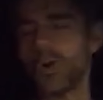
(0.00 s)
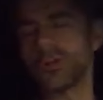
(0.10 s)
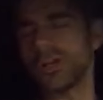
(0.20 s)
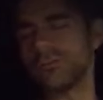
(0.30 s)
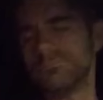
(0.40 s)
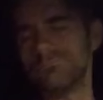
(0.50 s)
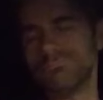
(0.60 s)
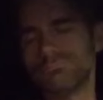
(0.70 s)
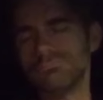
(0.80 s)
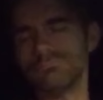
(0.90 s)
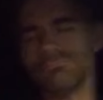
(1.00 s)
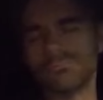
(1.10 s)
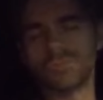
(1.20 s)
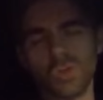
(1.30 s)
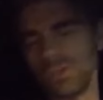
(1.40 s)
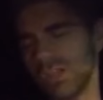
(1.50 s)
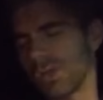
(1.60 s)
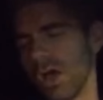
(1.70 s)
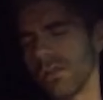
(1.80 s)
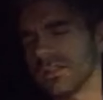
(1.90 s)
Kids, don't do this. Do don't,
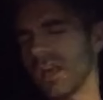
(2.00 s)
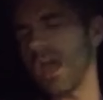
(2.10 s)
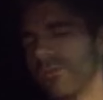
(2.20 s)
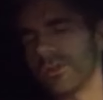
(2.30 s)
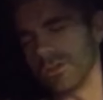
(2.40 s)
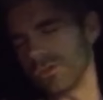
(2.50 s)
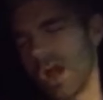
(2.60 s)
this all the time when you're